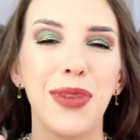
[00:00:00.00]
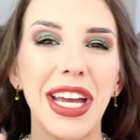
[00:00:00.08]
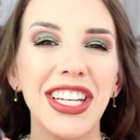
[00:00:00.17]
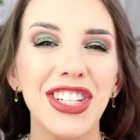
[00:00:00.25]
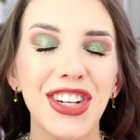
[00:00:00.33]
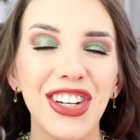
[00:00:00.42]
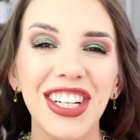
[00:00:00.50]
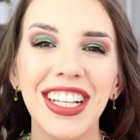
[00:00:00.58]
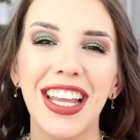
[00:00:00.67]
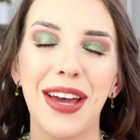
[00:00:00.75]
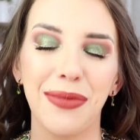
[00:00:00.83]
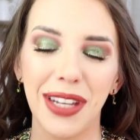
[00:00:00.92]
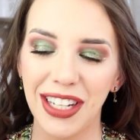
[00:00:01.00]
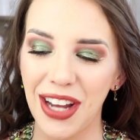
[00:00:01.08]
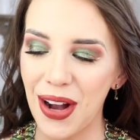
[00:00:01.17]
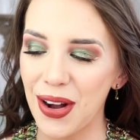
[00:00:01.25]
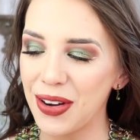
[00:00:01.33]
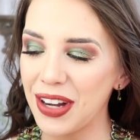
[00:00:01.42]
Make sure to let me
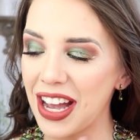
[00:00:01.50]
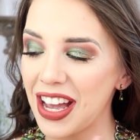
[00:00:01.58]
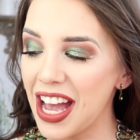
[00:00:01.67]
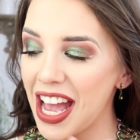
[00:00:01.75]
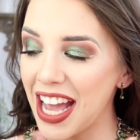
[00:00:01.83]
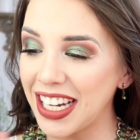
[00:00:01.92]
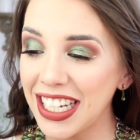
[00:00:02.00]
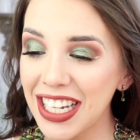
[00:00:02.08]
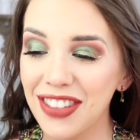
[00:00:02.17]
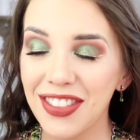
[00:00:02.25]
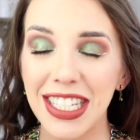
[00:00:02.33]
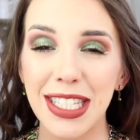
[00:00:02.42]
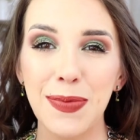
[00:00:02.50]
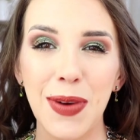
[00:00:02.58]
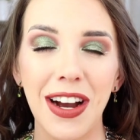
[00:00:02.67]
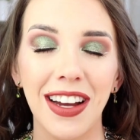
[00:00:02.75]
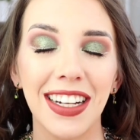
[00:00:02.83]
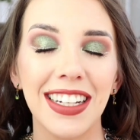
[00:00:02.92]
know any of these
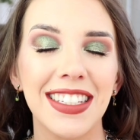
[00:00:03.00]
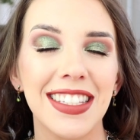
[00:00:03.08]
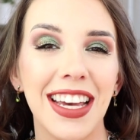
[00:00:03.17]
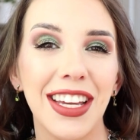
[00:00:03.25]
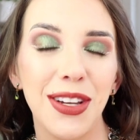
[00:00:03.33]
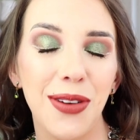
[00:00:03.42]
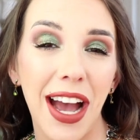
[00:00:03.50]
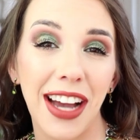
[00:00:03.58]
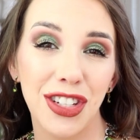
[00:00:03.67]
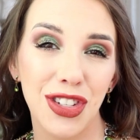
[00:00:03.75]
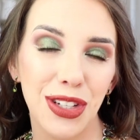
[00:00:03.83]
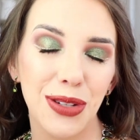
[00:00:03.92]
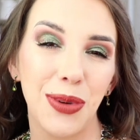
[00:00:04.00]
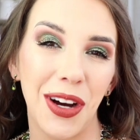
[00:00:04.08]
products that you actually